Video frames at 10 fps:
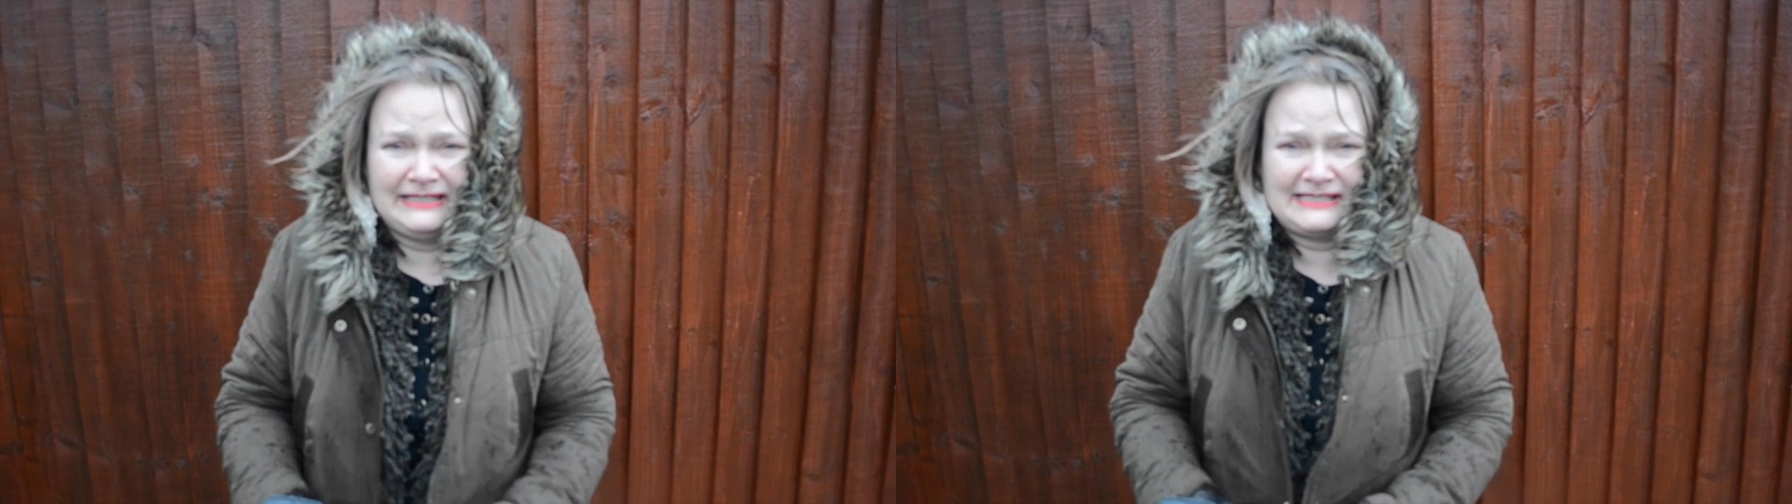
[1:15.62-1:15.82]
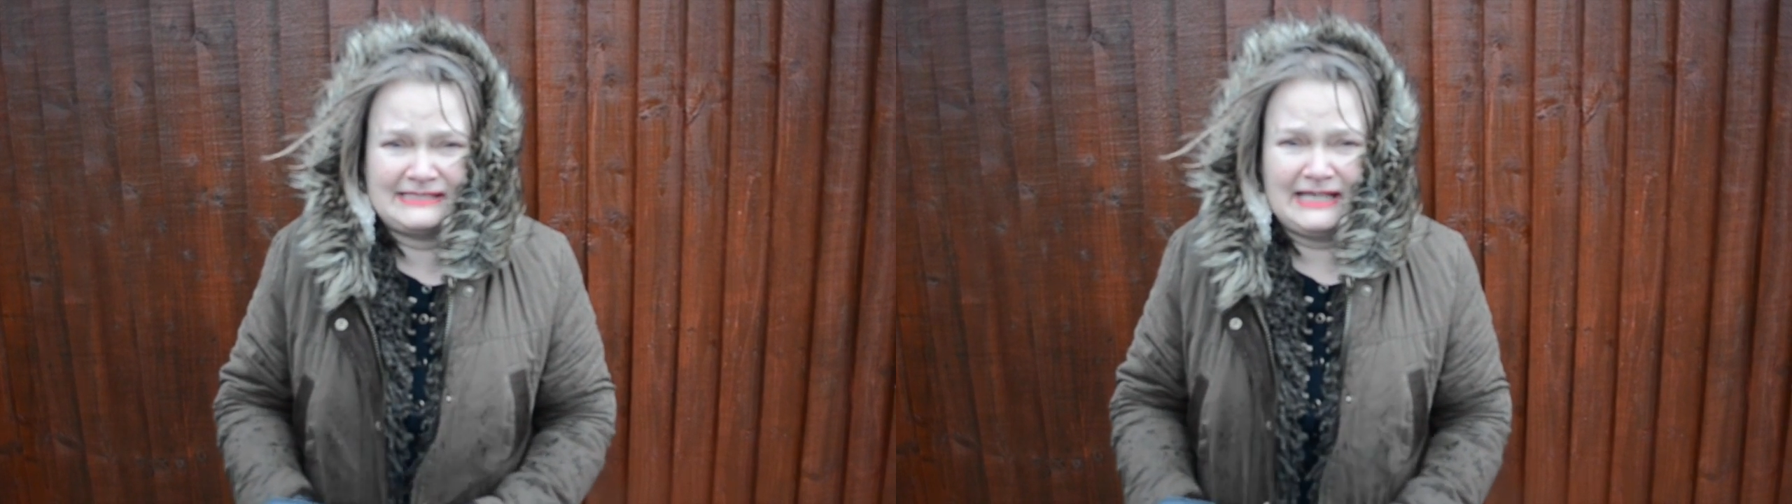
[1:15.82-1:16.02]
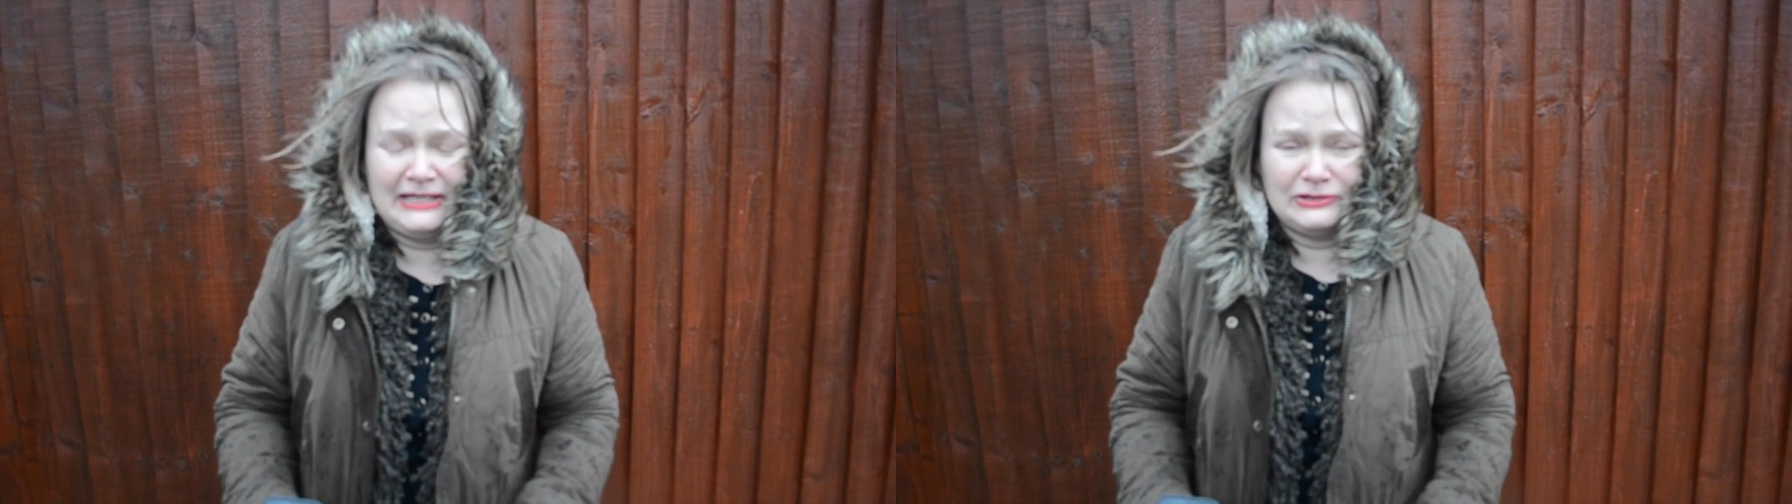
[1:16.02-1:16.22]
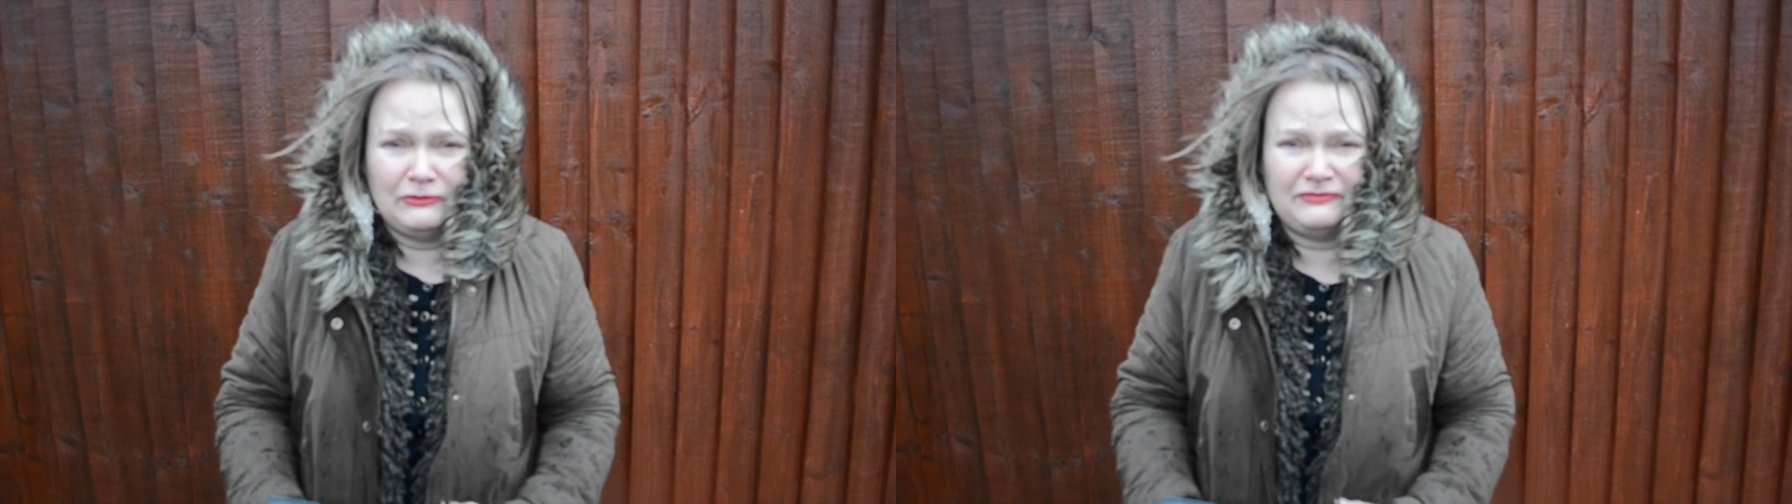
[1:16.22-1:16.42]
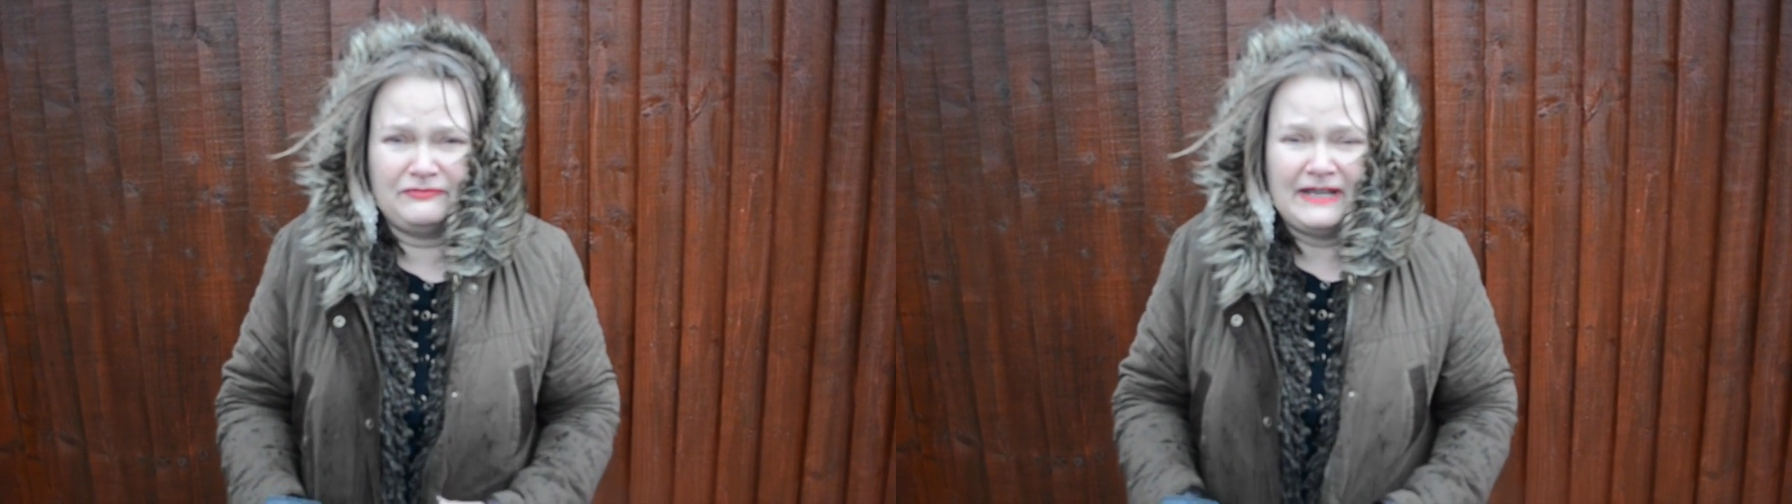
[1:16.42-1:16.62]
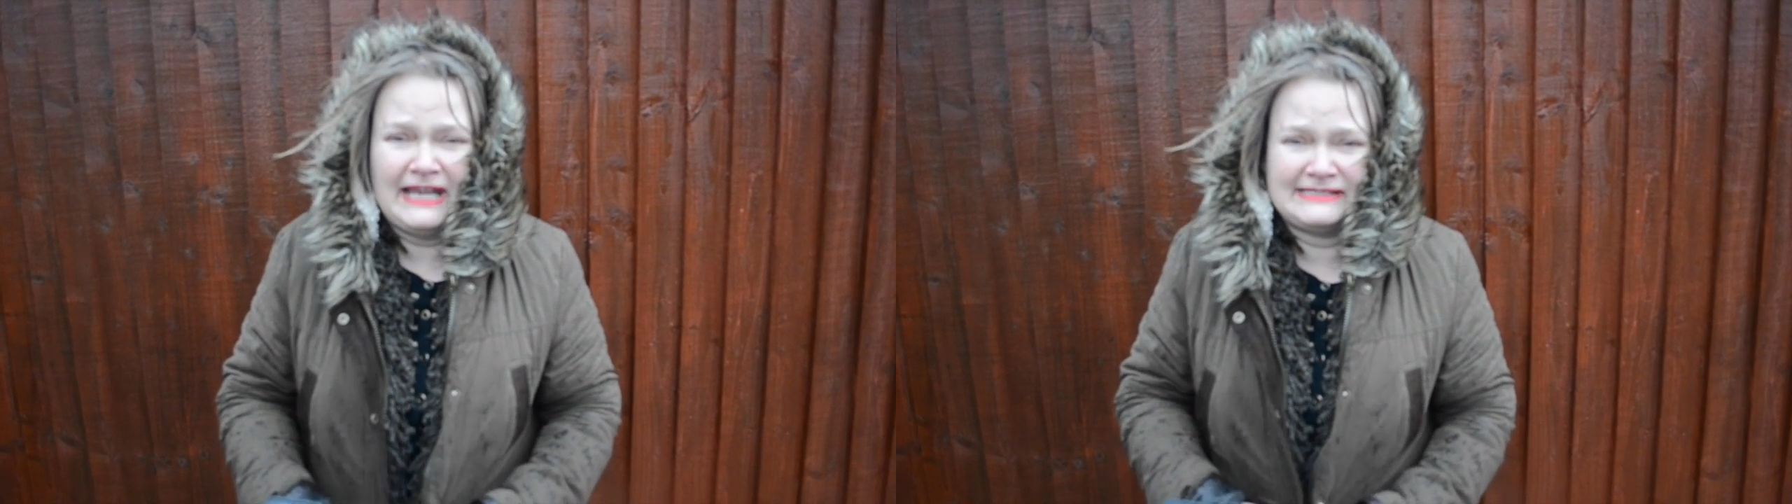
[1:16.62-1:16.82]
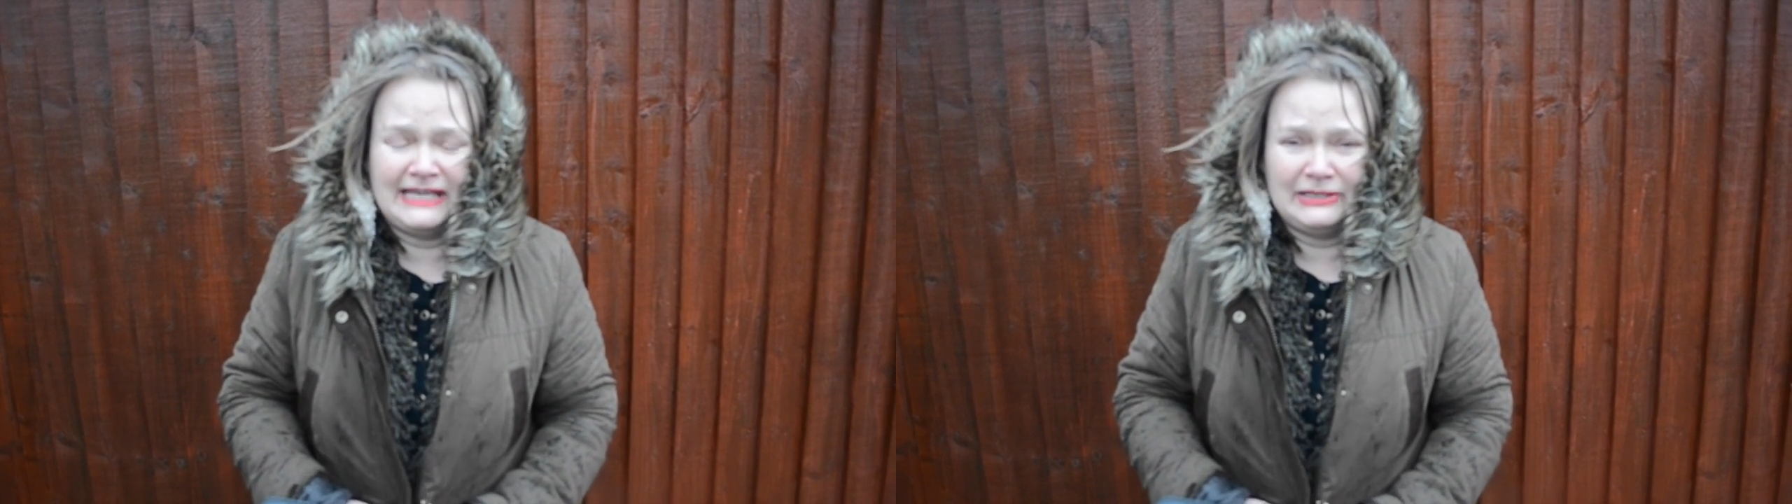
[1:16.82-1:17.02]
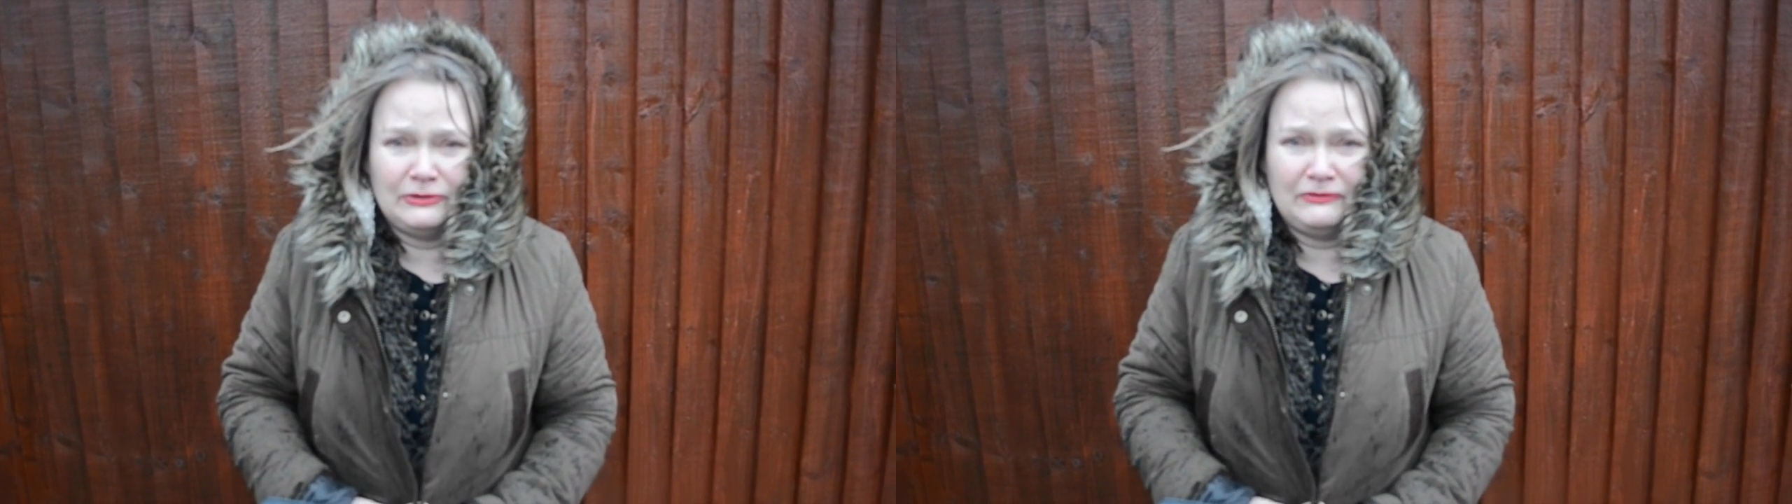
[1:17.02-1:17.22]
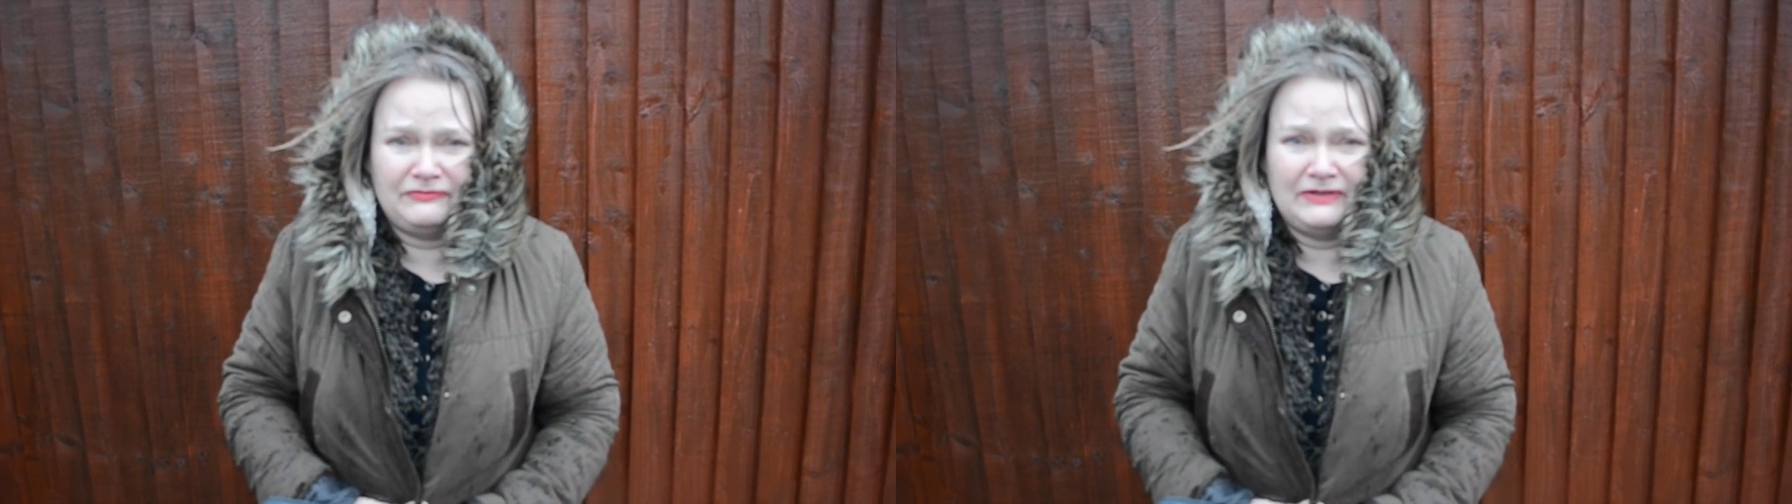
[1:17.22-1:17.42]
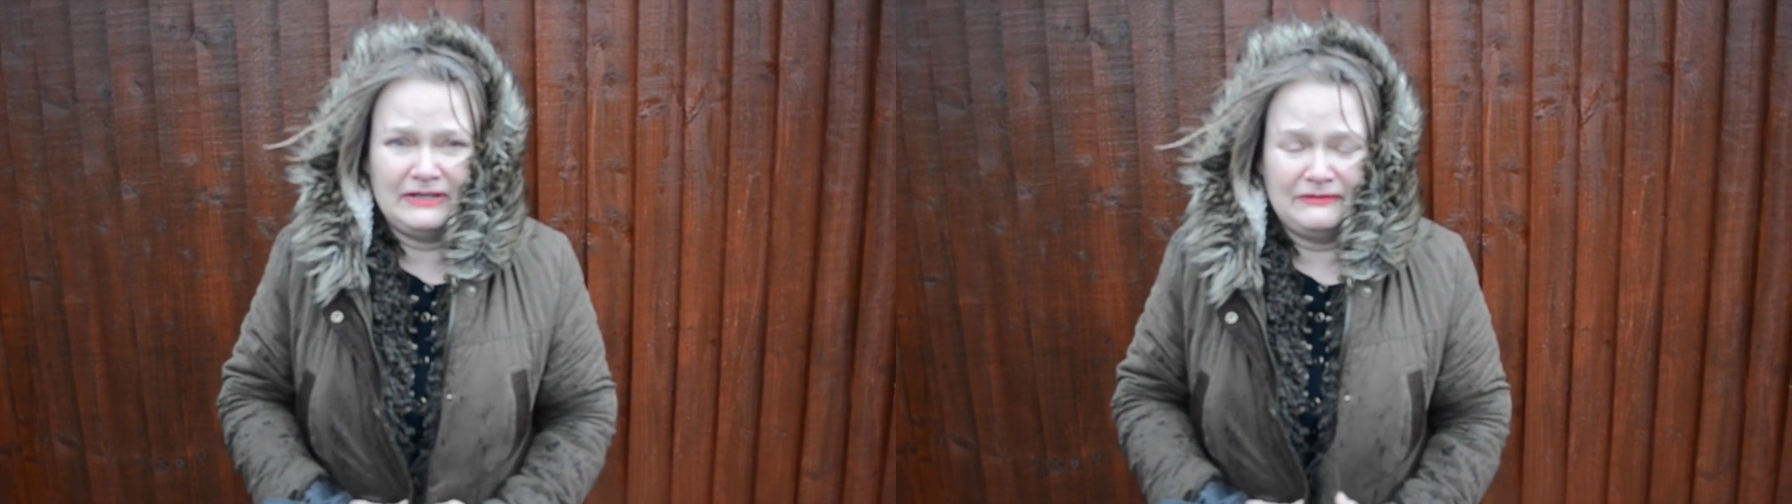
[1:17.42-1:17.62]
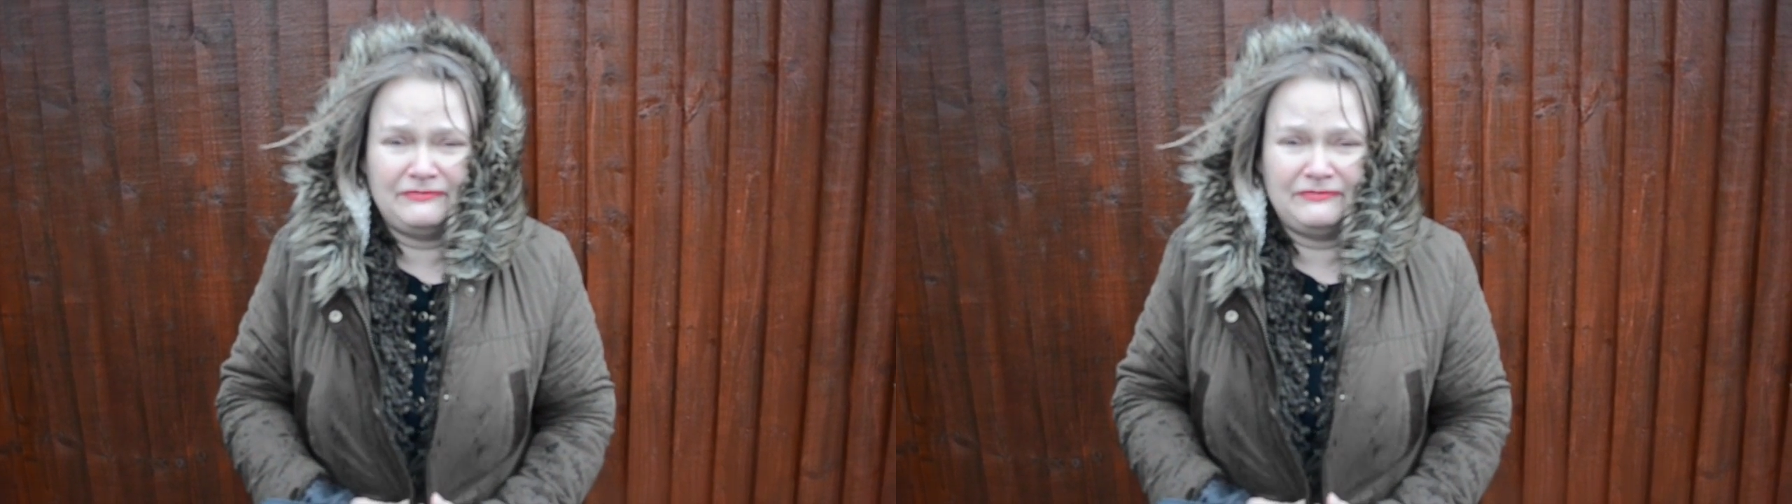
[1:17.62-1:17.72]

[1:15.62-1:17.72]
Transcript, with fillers: and it's enough is enough.